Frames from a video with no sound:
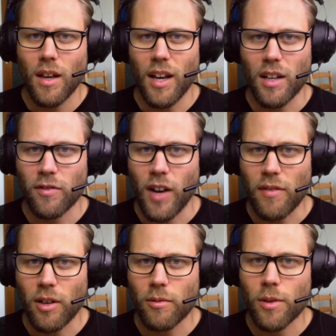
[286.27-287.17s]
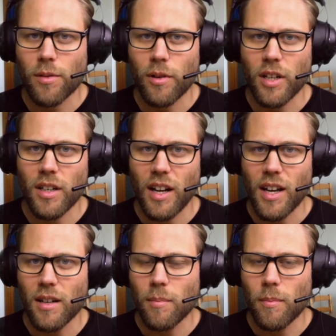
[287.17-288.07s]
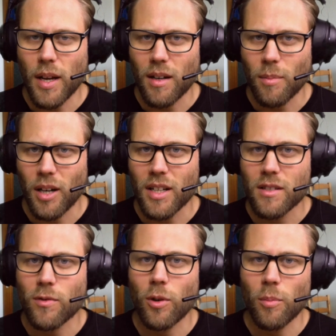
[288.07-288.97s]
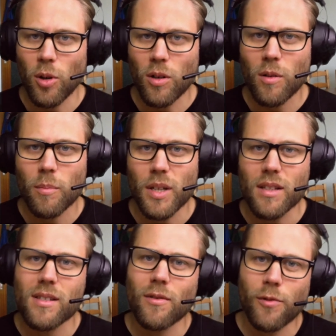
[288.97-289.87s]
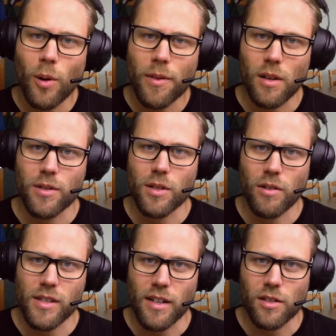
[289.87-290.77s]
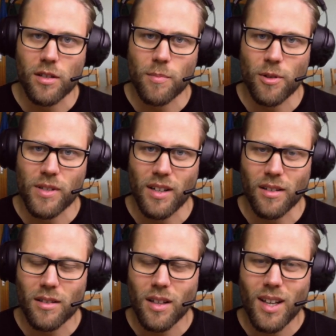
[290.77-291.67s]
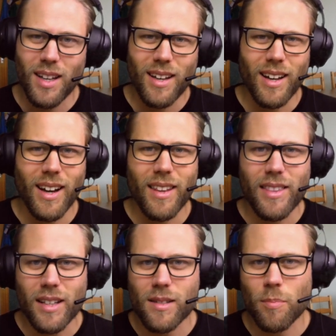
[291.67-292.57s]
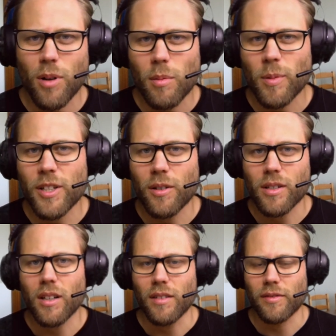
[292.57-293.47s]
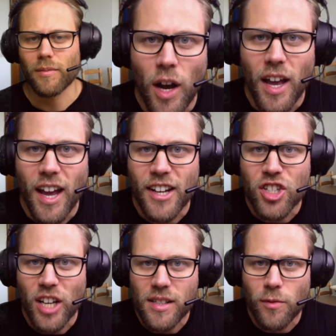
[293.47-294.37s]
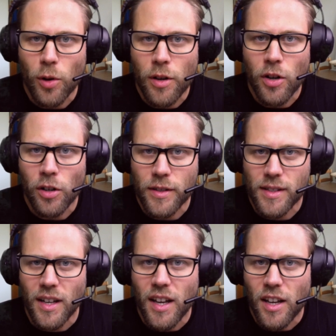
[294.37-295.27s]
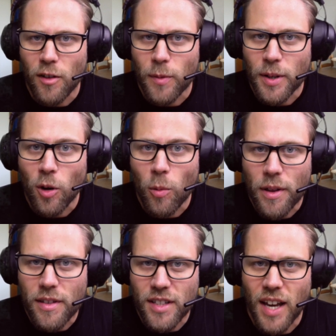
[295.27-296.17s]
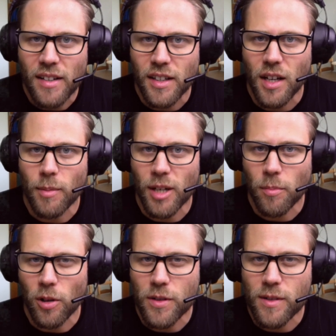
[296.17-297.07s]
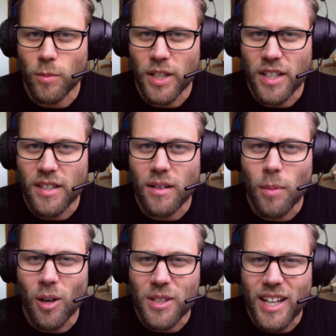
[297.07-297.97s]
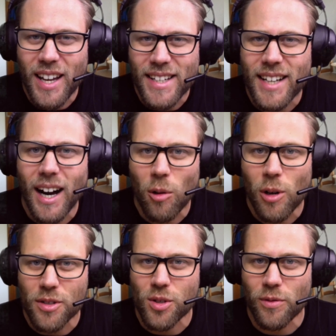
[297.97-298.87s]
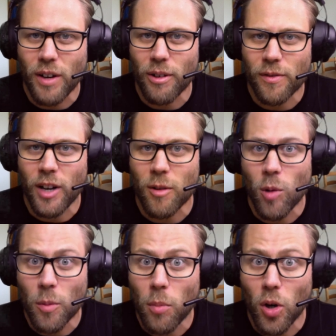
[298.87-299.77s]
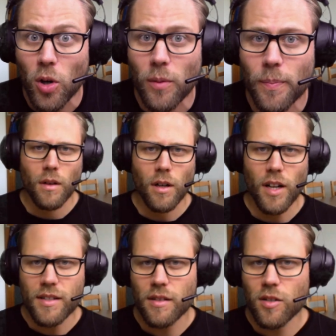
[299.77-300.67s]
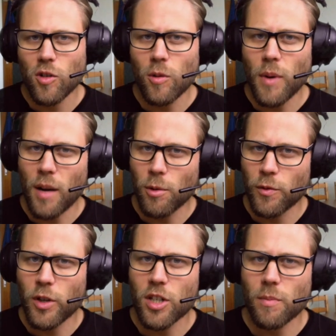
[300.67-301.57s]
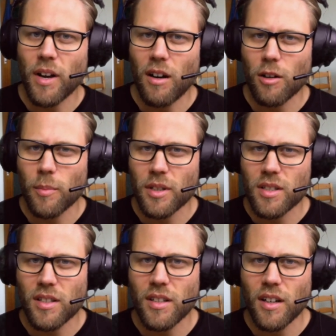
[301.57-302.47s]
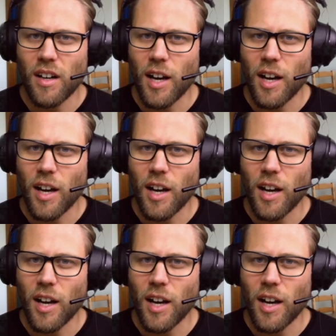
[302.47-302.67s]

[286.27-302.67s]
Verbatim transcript: And 539 megabytes for a block means 4,000 transactions per second, and that's probably not enough. And just for the nerds, if we go with 10 gigabyte blocks, we need about 8 hours to verify one block. Let's assume I would finish my argument here.